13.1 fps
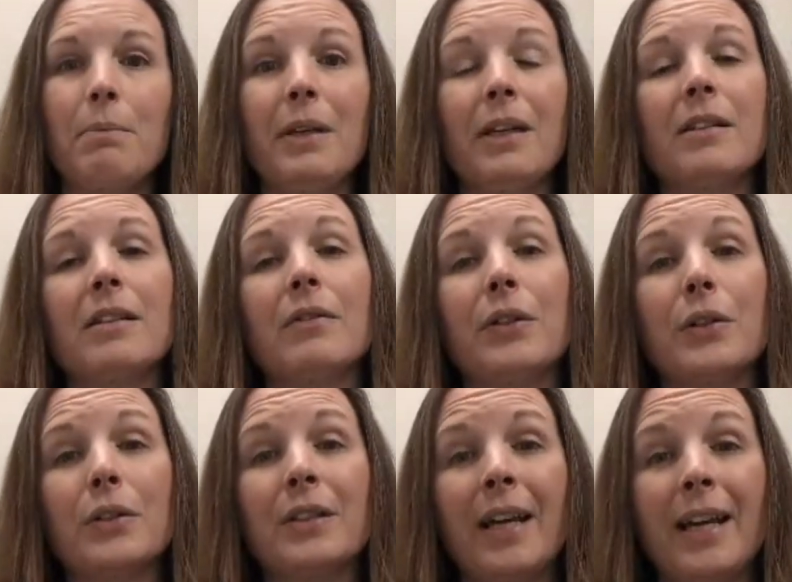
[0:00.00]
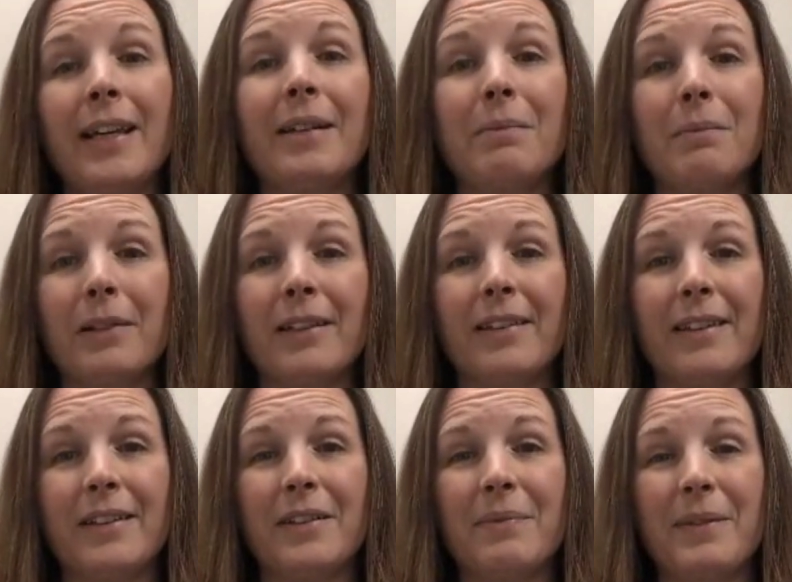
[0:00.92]
Because if you're taking blood
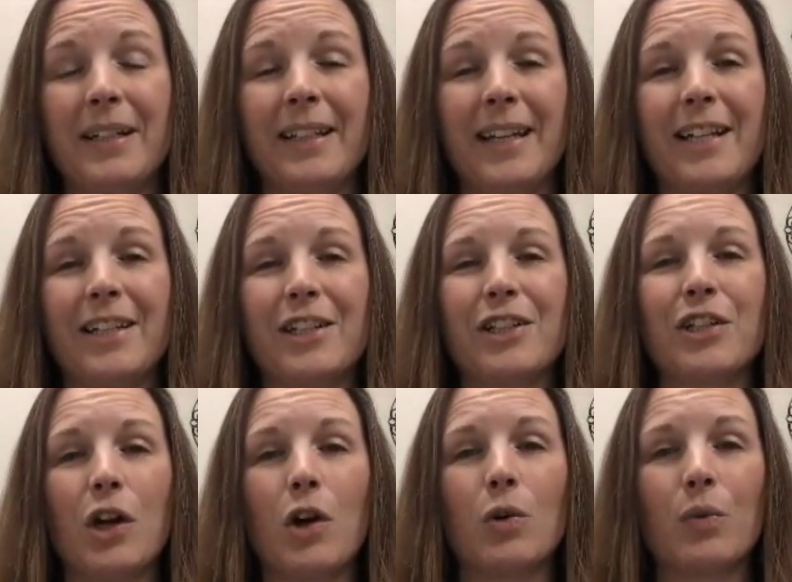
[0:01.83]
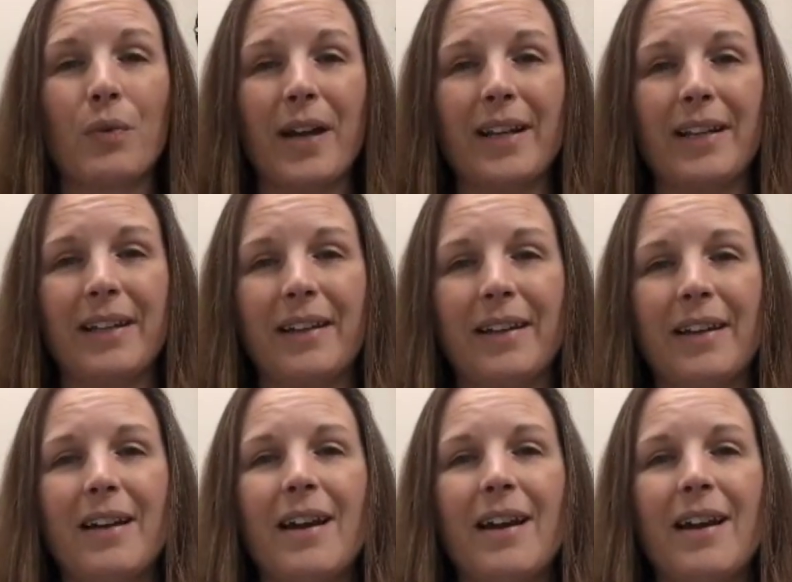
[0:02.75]
thinner medications already,